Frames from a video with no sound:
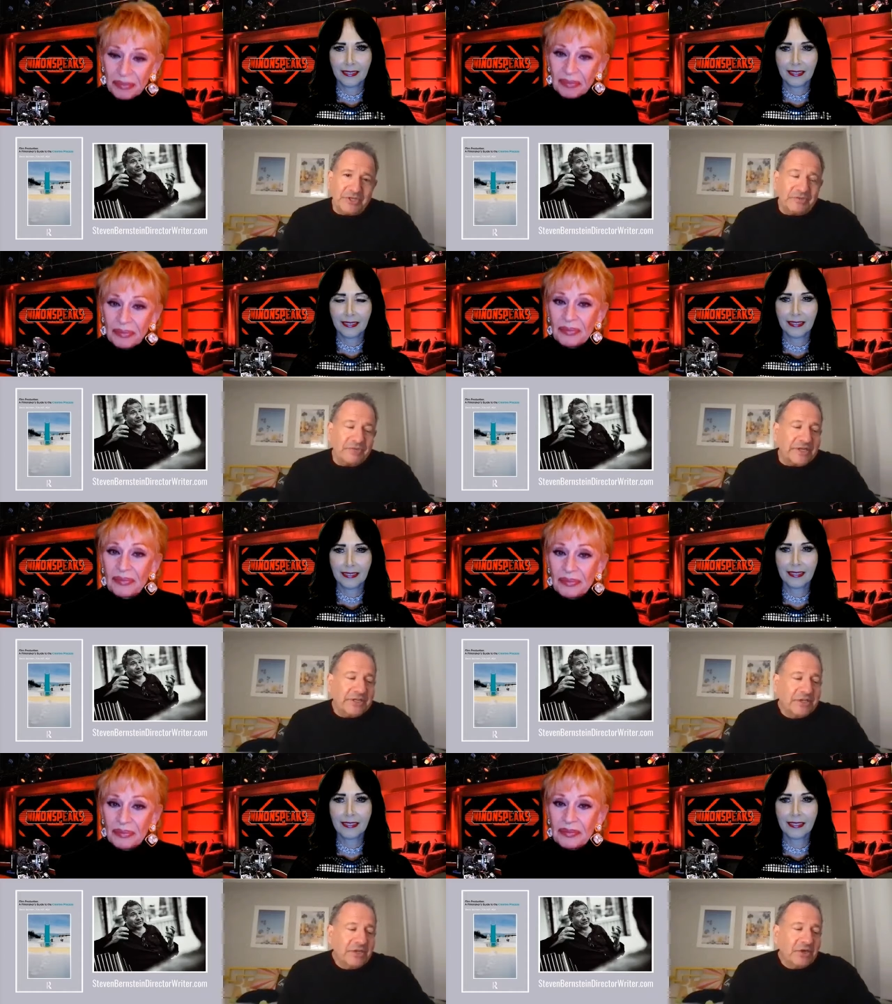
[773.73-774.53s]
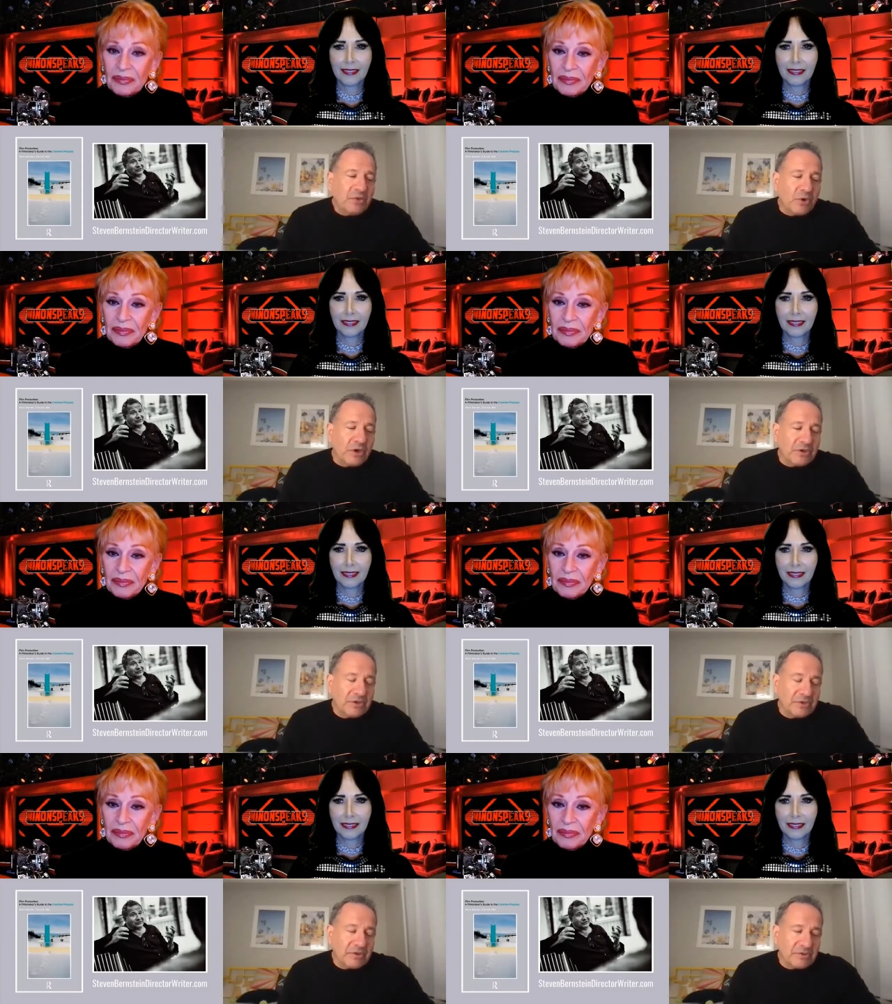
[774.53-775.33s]
Speaker 1: In fact, what
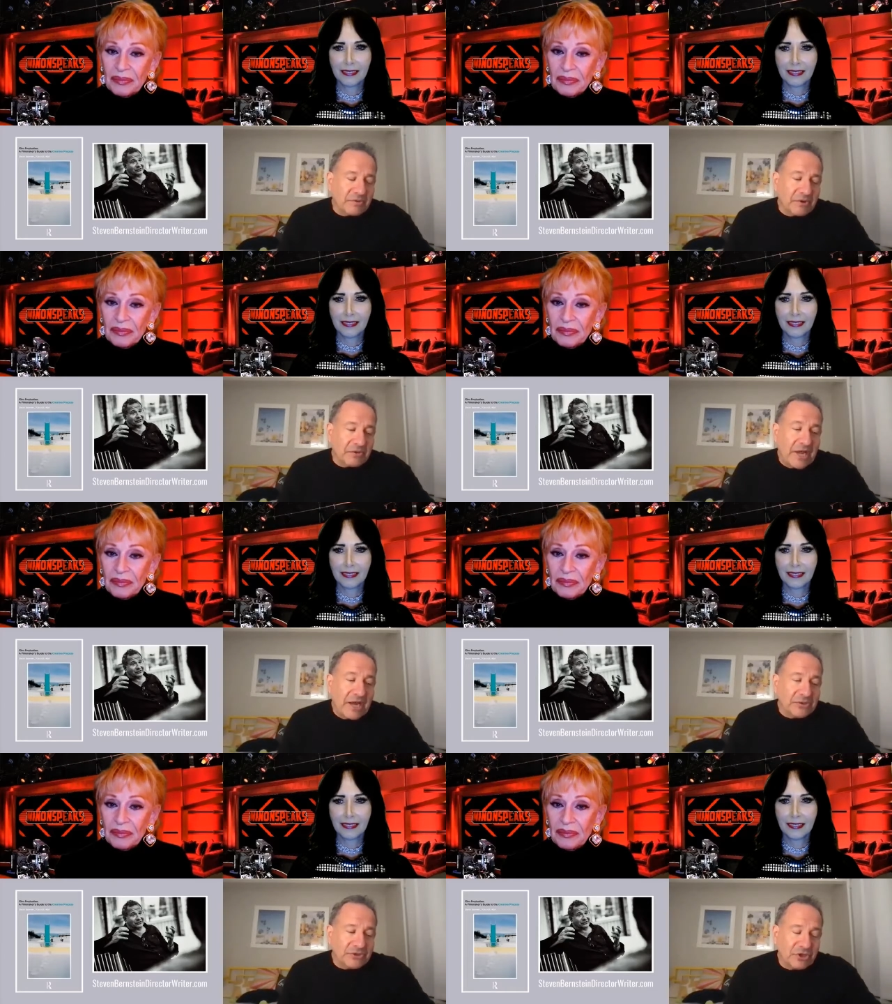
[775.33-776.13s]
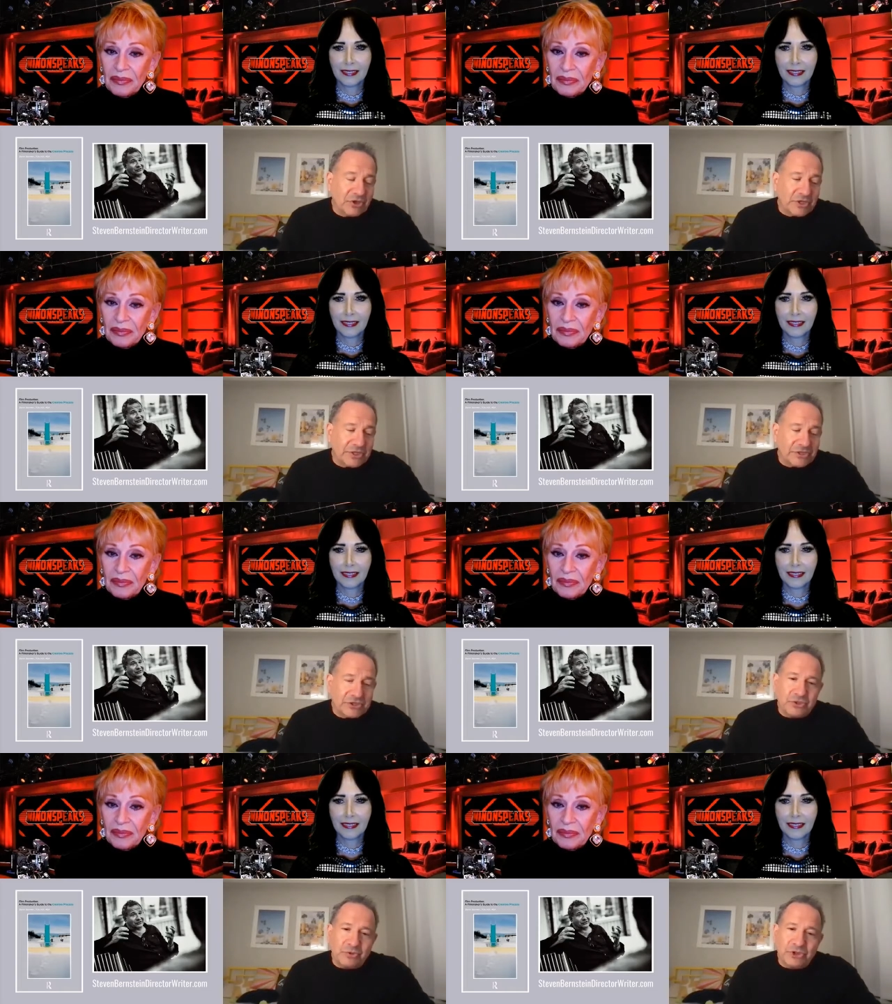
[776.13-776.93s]
allows audiences
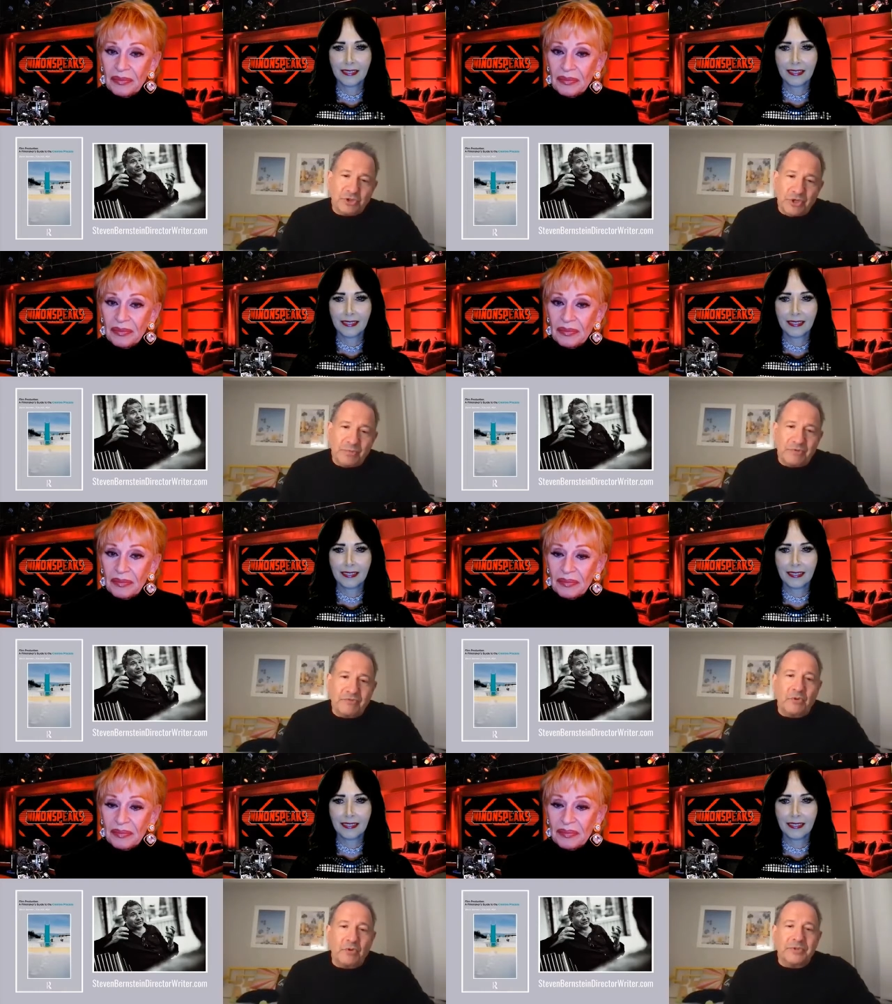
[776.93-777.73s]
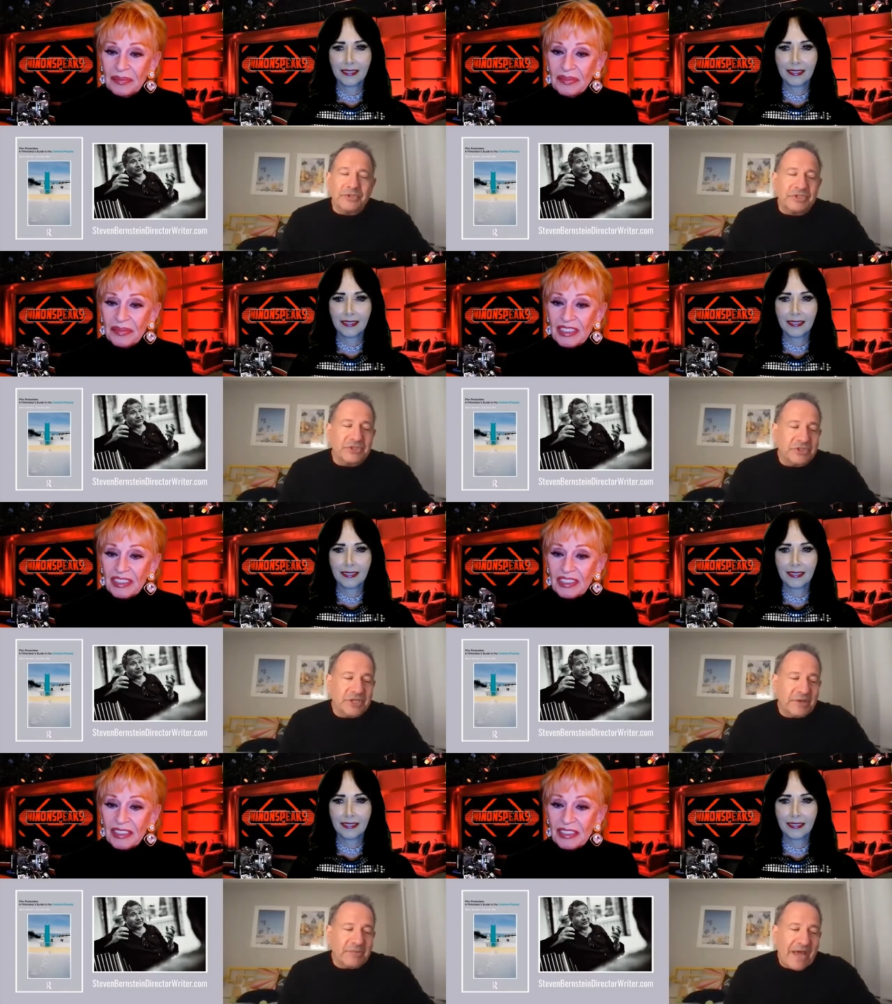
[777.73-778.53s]
to enjoy performance is an
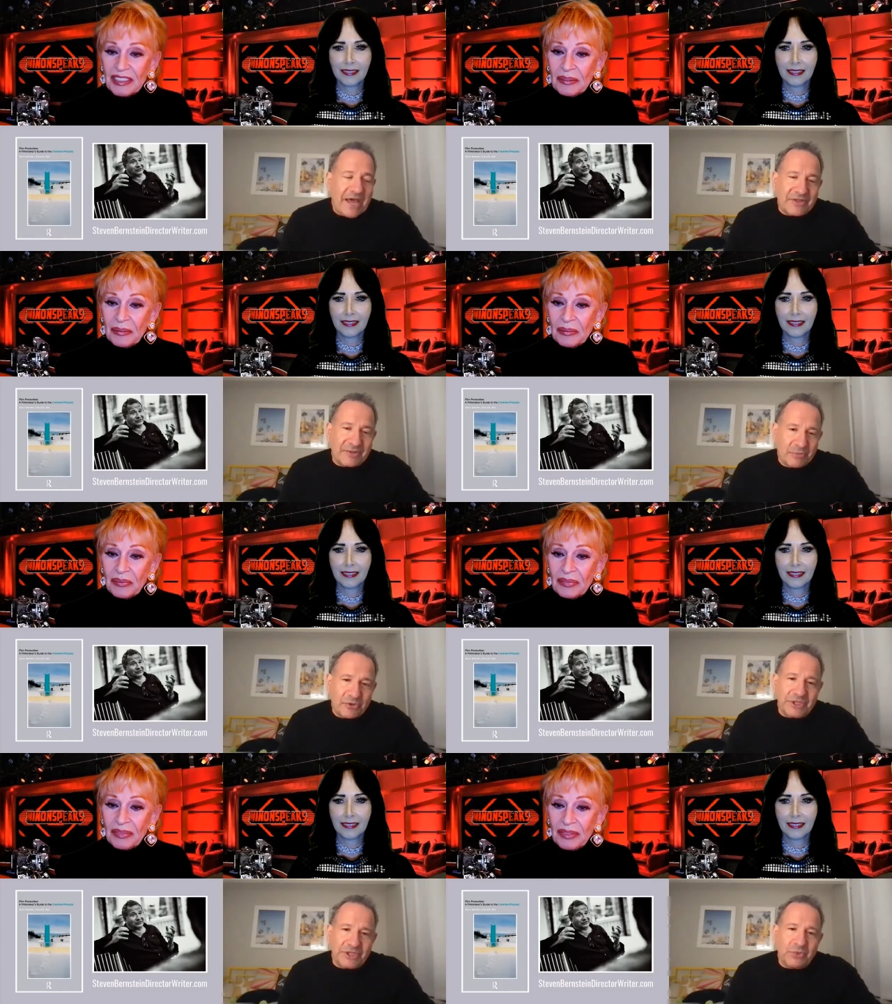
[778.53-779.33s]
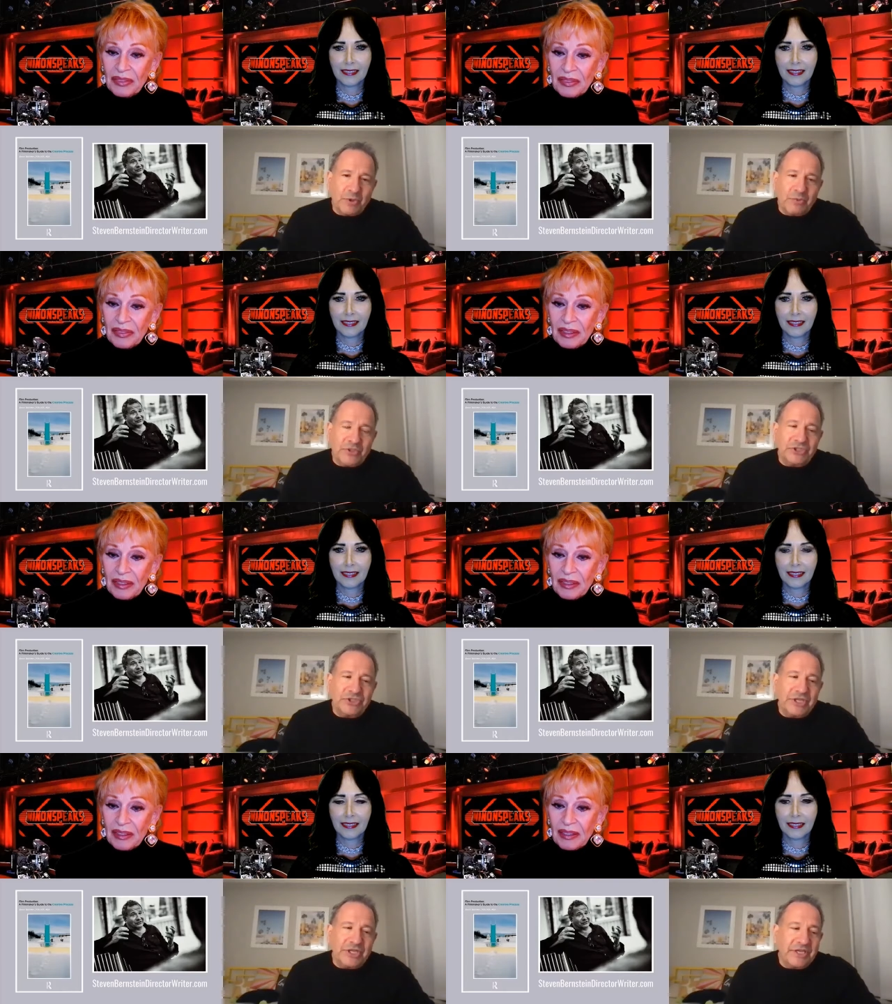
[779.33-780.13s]
empathic bridge when we
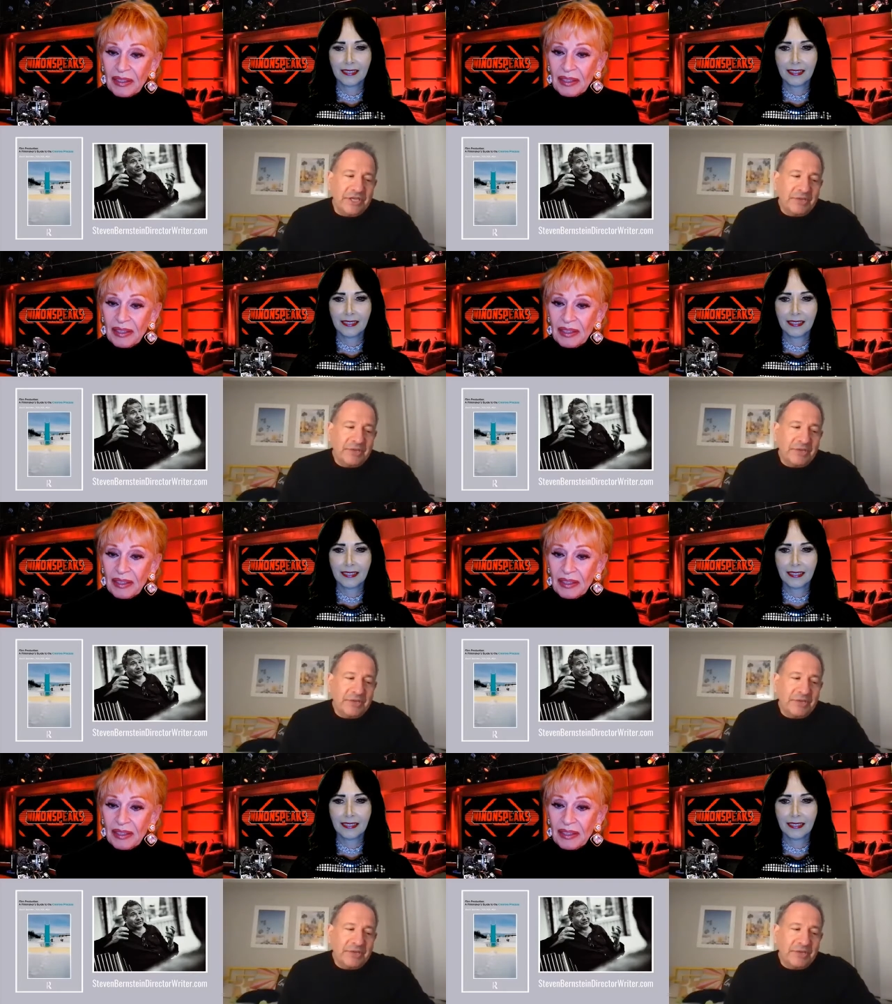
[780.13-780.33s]
see,